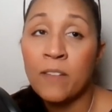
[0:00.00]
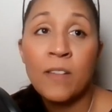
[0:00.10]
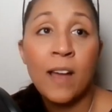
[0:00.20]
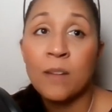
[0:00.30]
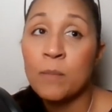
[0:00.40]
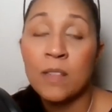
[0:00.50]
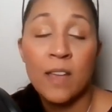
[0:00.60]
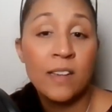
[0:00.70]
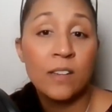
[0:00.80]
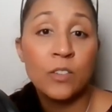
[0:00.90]
got to be
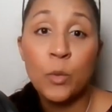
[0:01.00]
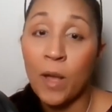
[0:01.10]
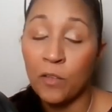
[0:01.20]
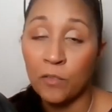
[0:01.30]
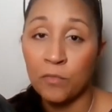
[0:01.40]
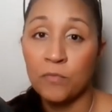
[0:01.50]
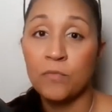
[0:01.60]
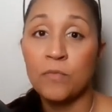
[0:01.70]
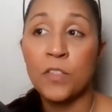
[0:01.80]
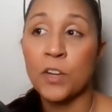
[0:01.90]
like 12,
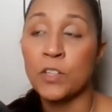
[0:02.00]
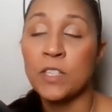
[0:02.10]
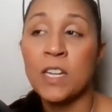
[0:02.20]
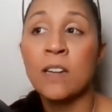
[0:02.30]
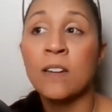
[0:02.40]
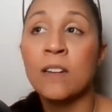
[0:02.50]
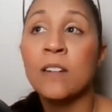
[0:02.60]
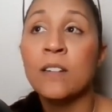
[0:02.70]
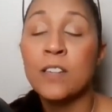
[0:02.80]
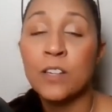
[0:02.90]
13
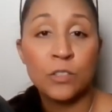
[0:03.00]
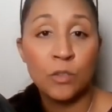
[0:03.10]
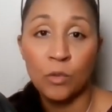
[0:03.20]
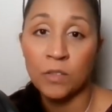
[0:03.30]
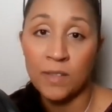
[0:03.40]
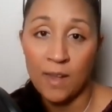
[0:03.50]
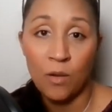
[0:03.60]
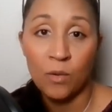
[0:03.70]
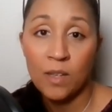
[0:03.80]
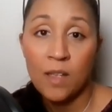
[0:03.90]
years old
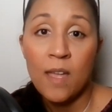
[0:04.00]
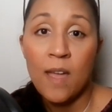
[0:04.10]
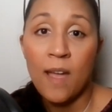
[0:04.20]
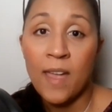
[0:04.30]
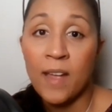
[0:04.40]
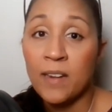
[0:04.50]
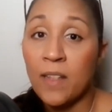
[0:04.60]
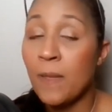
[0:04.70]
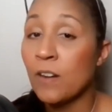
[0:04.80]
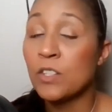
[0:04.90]
now, and
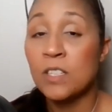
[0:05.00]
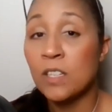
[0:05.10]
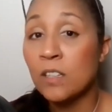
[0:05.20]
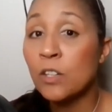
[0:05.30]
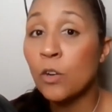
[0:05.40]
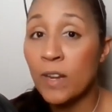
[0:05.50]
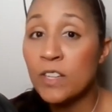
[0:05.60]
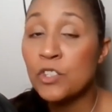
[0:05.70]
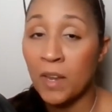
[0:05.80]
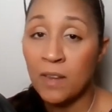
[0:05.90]
they are still in
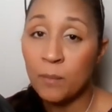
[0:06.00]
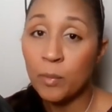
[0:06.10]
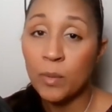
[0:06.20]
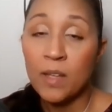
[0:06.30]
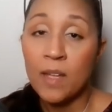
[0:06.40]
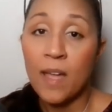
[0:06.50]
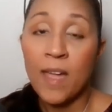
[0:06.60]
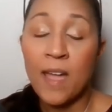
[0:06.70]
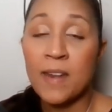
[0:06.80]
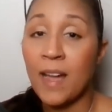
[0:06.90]
great shape,
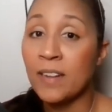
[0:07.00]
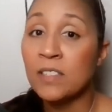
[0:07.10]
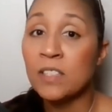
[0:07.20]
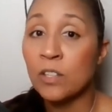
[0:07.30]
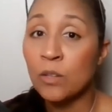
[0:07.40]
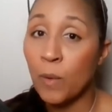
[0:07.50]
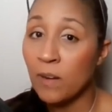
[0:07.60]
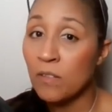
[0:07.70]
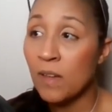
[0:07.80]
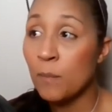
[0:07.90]
and I still
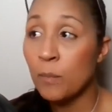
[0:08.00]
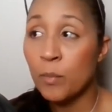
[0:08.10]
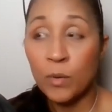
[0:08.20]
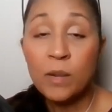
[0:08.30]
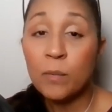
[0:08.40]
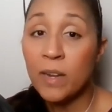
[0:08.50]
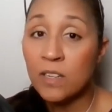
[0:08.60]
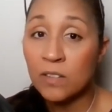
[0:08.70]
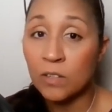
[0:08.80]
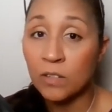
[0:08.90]
wear them pretty
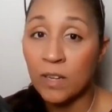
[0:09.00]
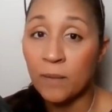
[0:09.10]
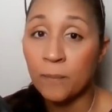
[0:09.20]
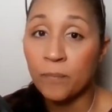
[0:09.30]
regularly,